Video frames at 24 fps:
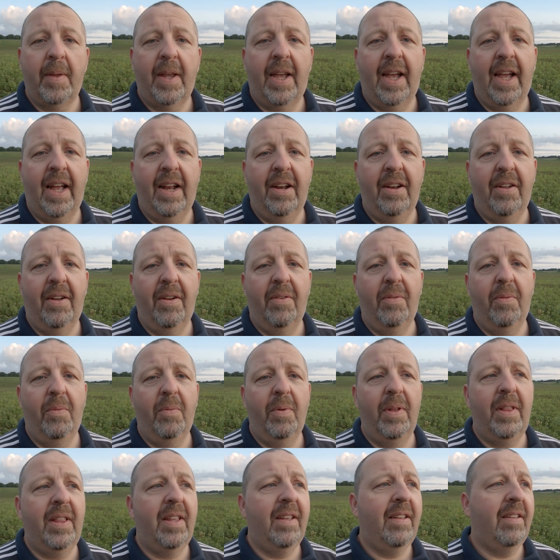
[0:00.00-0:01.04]
and
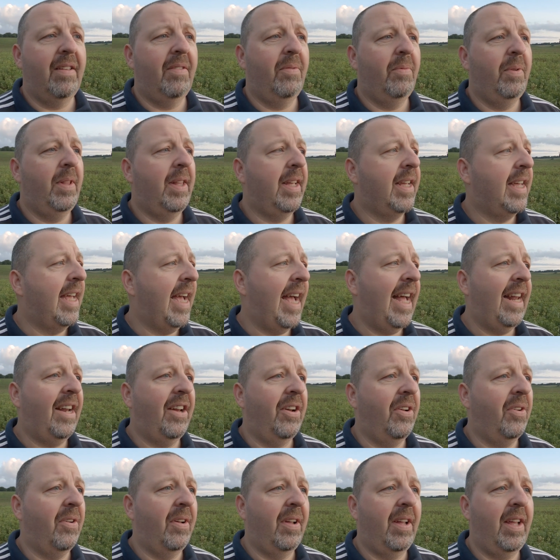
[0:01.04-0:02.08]
with the
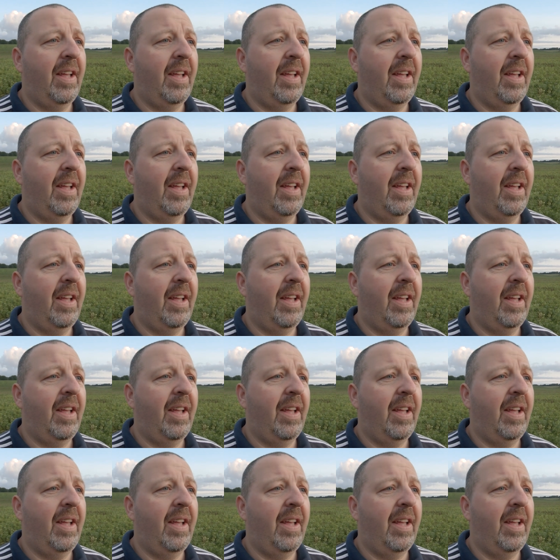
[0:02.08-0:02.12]
Canon,